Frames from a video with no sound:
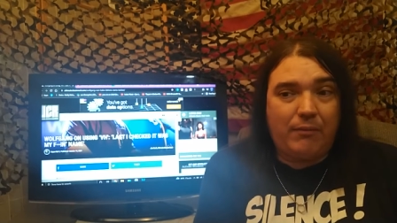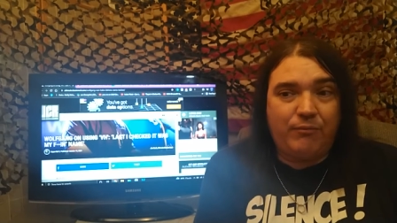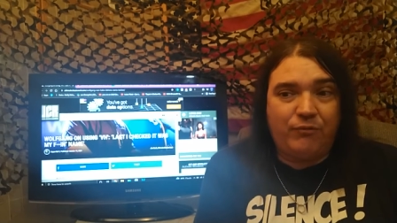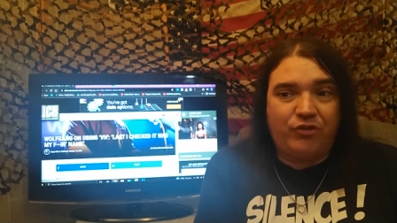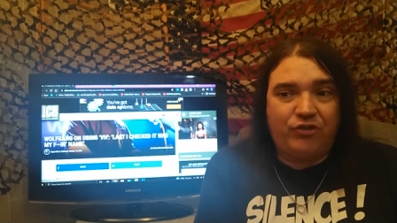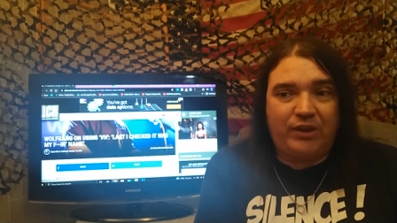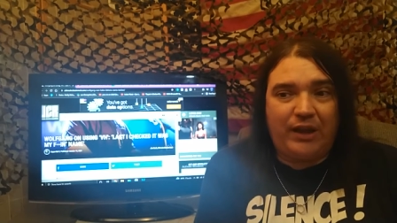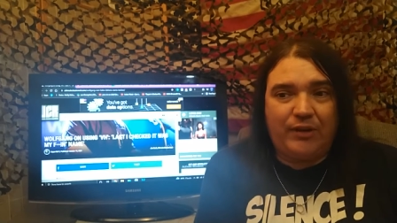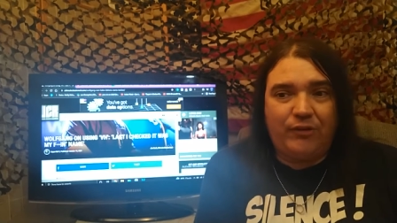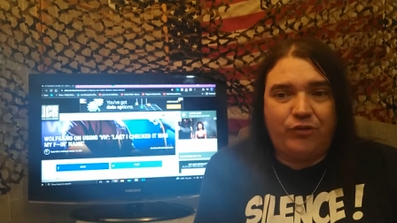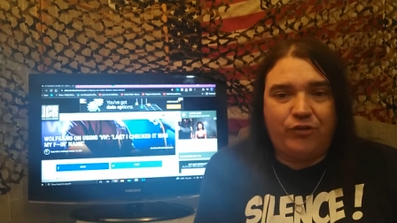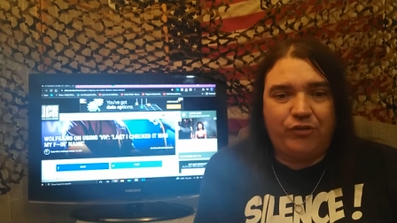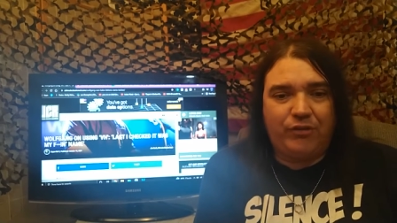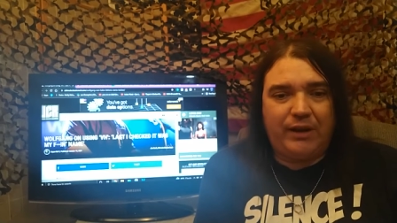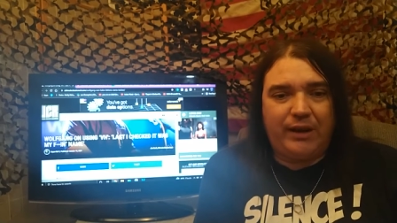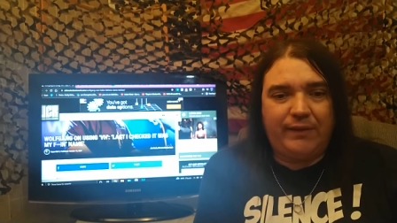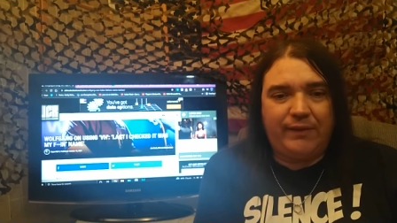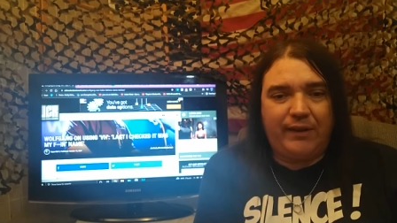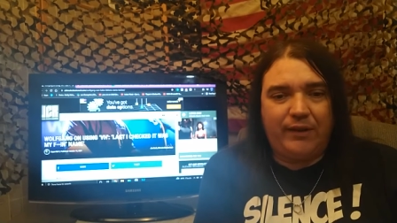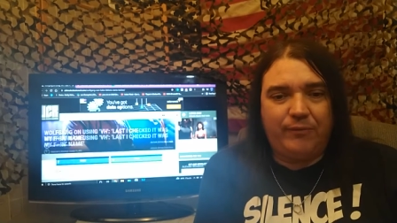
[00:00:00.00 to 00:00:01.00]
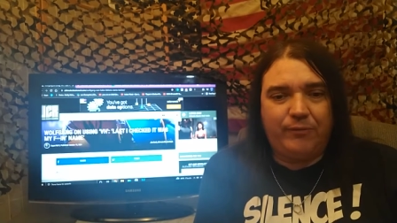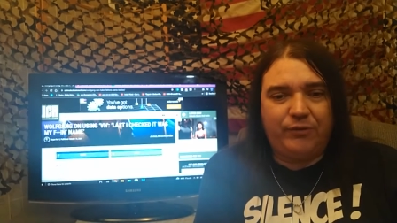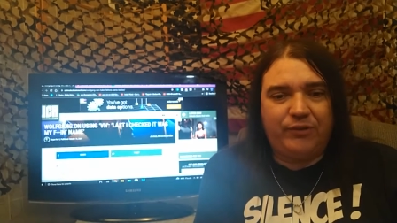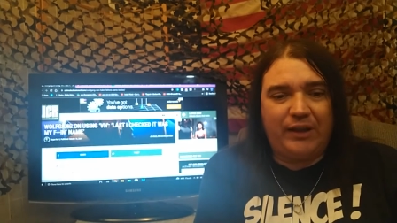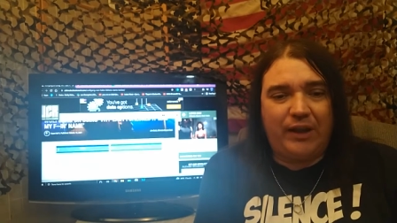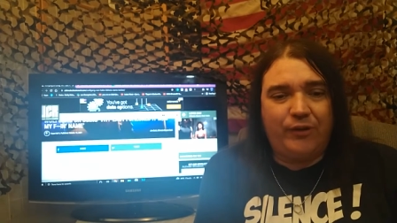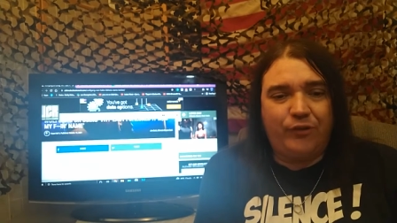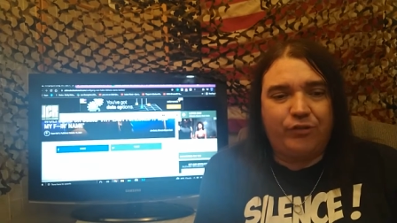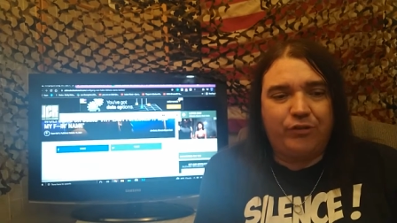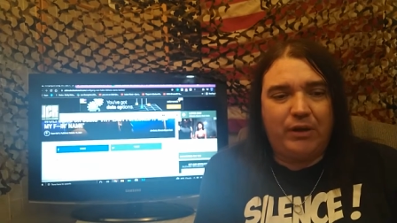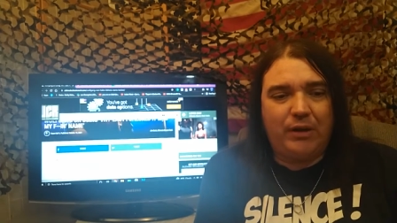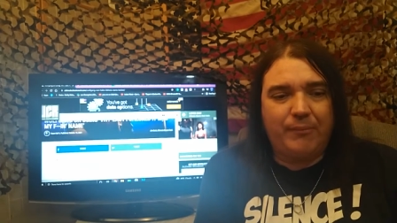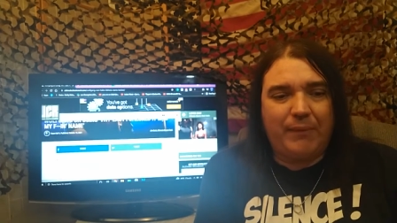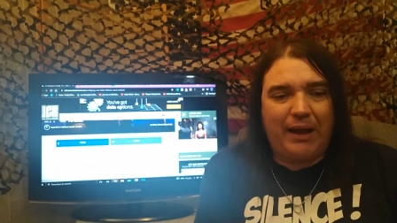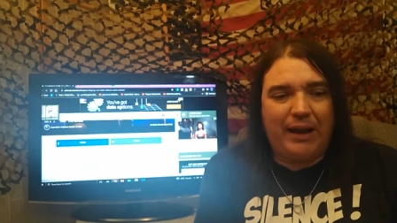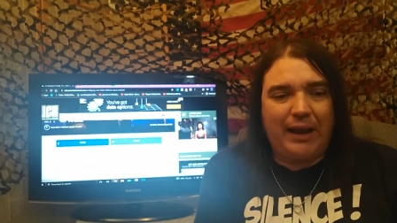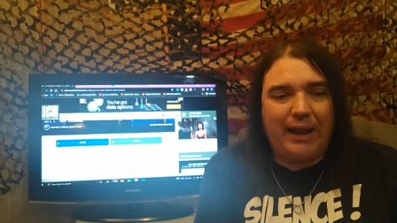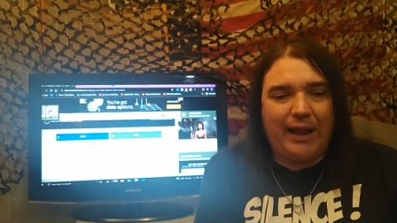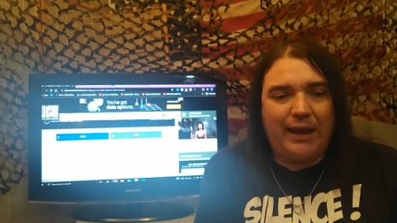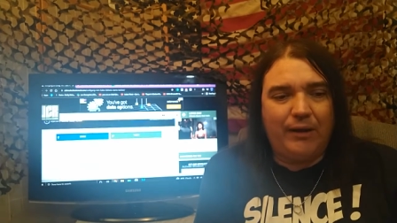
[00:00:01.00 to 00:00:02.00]
am censoring the censoring
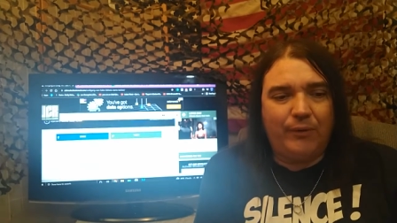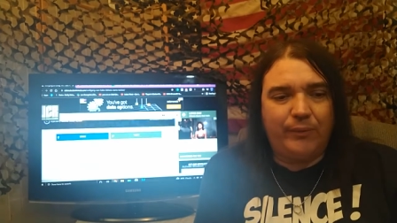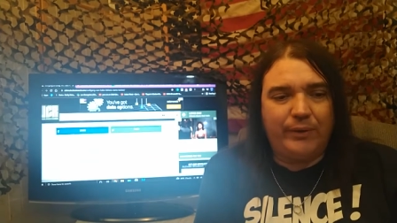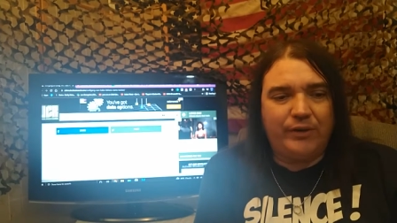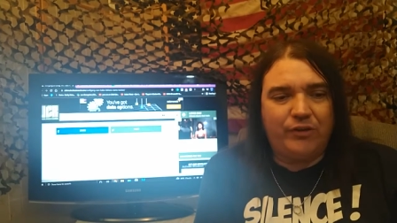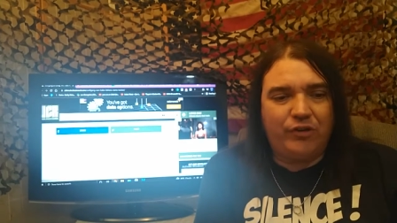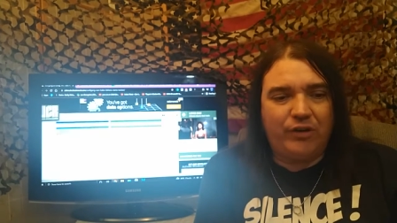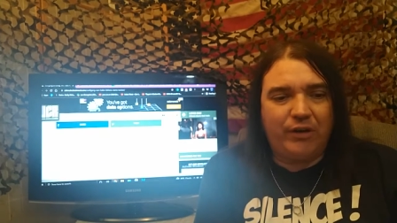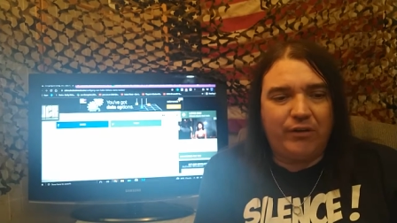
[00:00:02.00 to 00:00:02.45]
my language